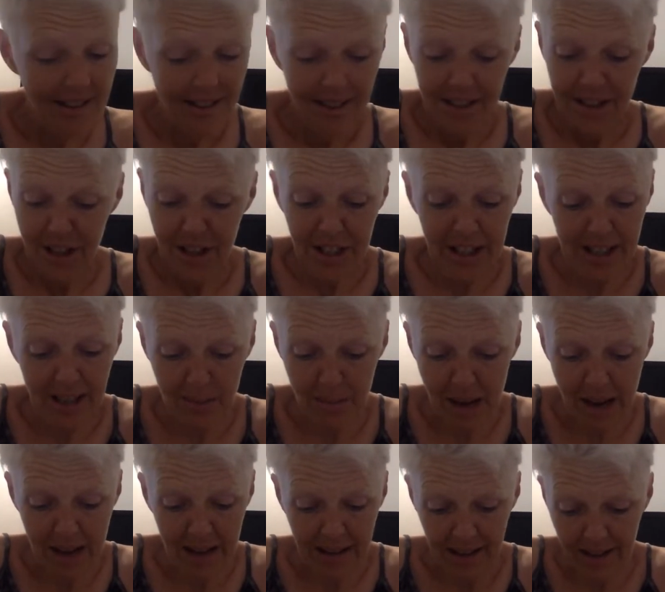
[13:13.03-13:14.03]
She's
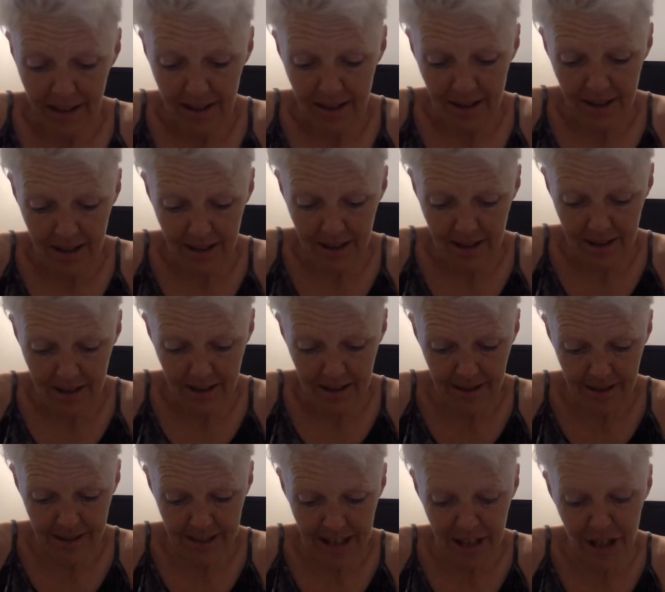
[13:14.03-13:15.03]
amazing.
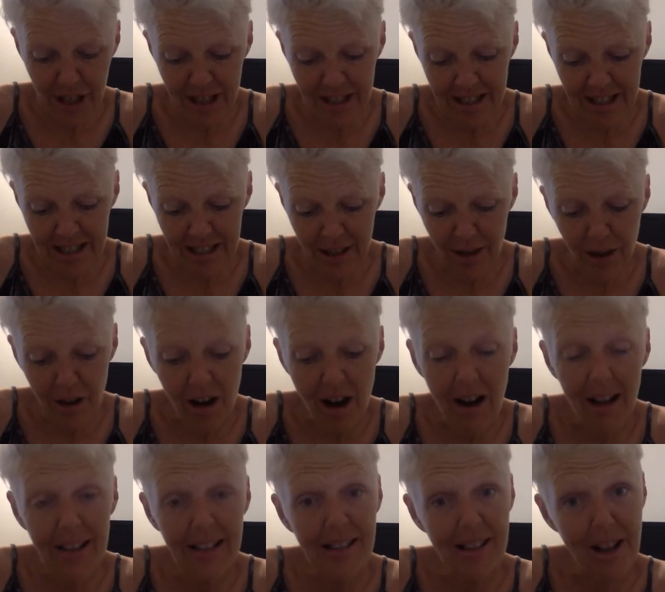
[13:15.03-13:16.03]
And she says here,
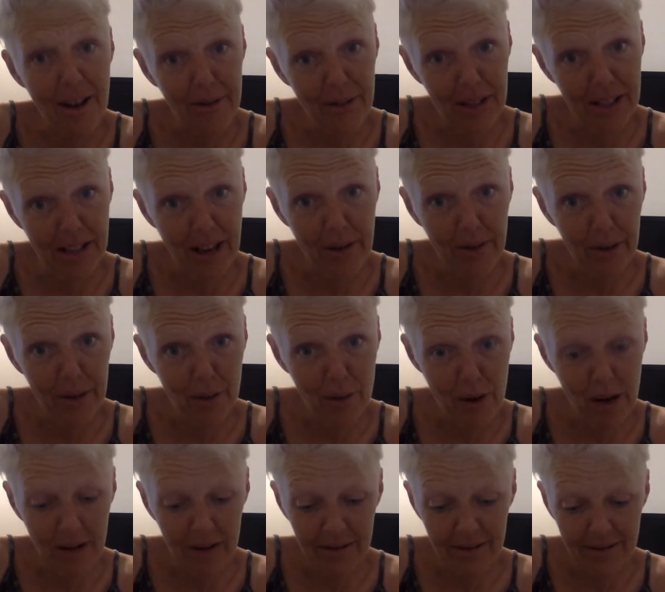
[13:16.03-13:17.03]
God's love is everywhere.